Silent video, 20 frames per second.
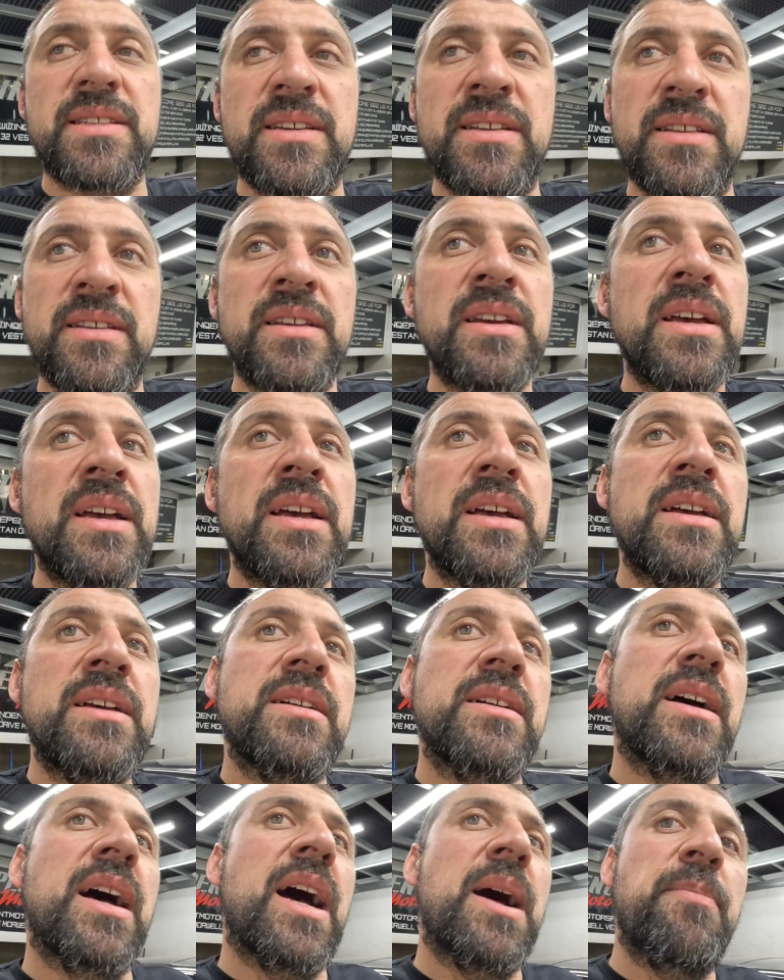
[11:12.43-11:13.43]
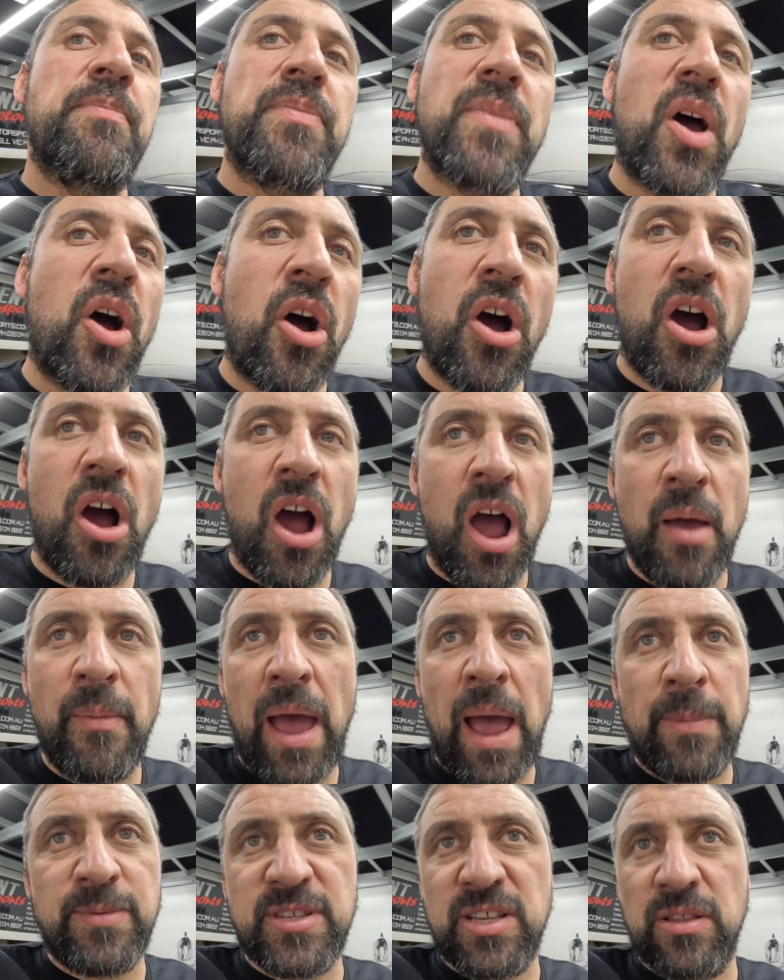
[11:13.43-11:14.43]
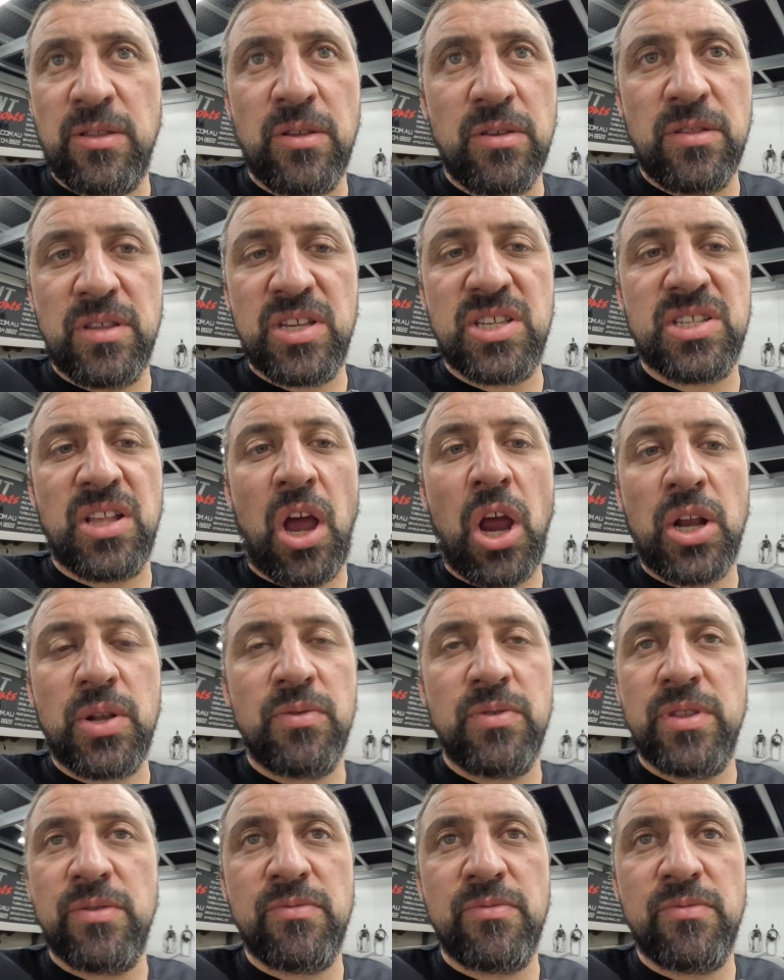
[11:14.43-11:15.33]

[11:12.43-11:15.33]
And I'm absolutely stoked with the